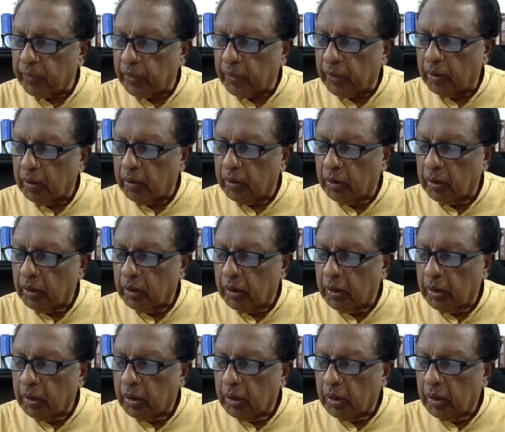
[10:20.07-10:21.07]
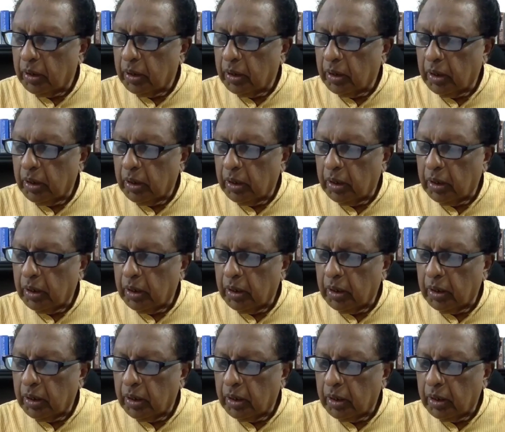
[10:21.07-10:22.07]

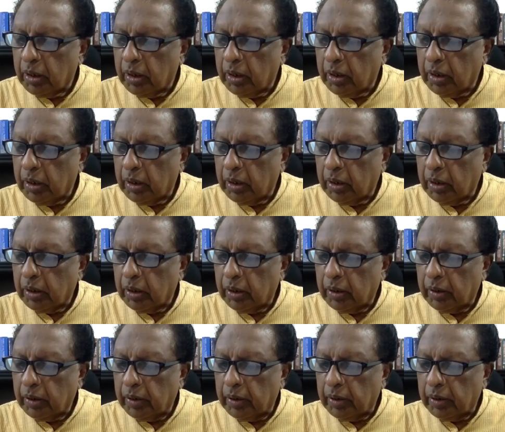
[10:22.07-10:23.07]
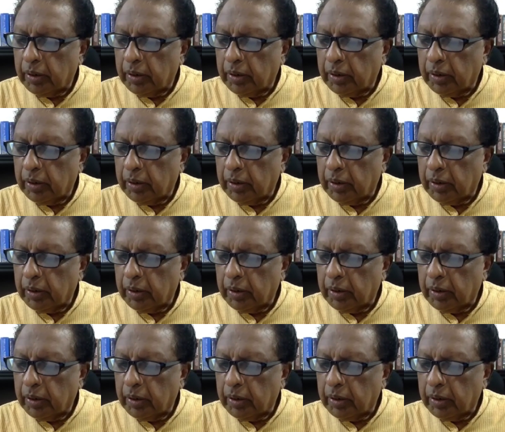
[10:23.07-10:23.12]
No one is speaking in this clip.